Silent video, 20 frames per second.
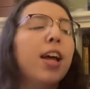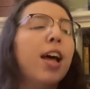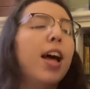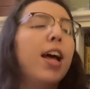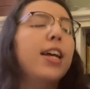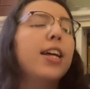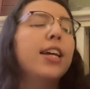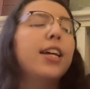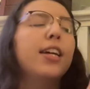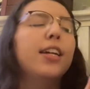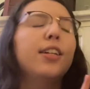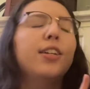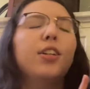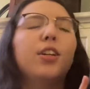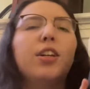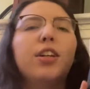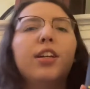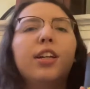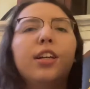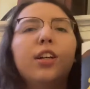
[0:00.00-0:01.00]
And
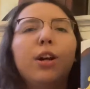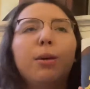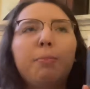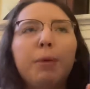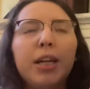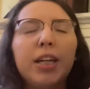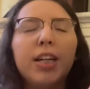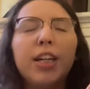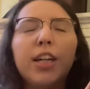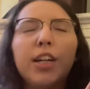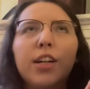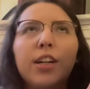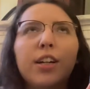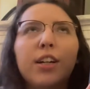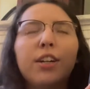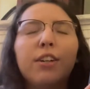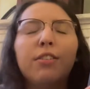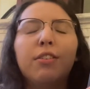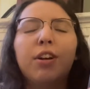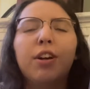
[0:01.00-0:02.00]
in our main
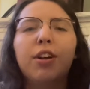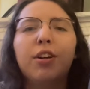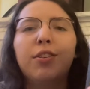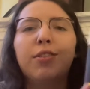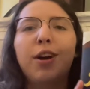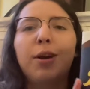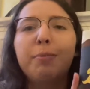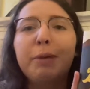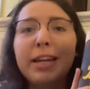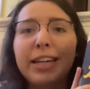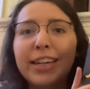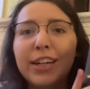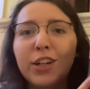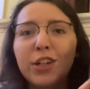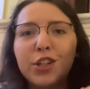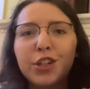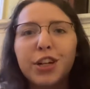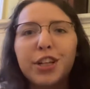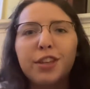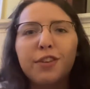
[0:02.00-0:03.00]

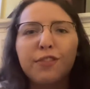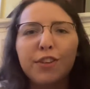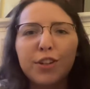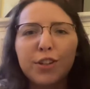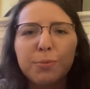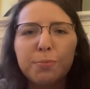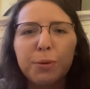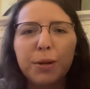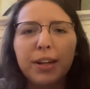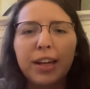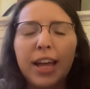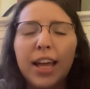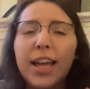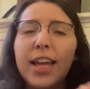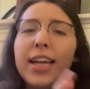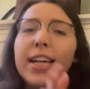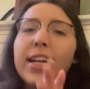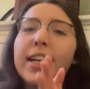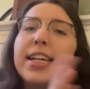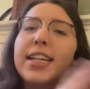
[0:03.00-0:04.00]
character in the first book
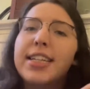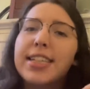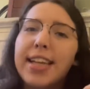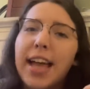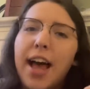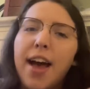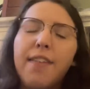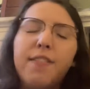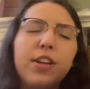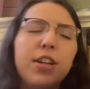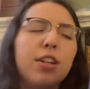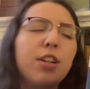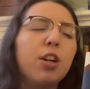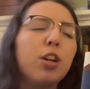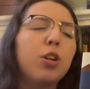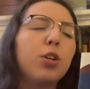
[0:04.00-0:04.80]
is Gavin,